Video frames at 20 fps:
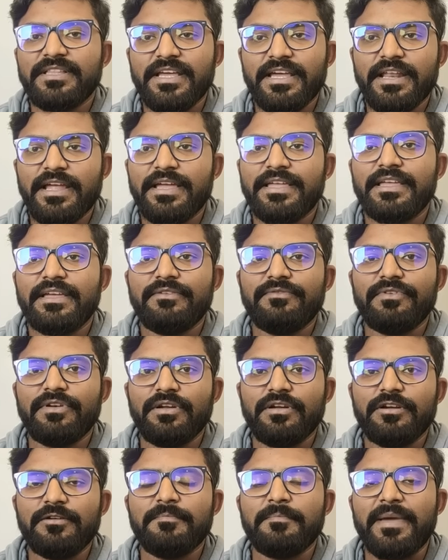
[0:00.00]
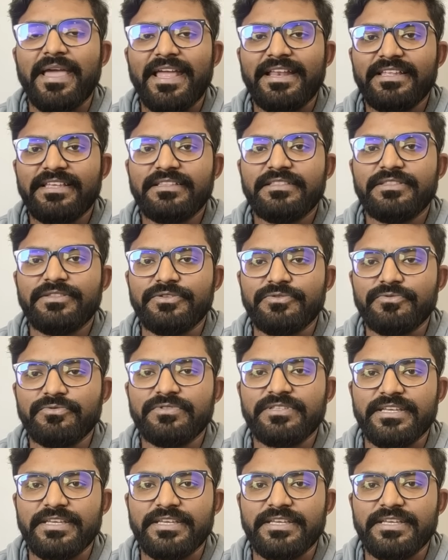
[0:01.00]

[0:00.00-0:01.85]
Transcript: there I have learned many new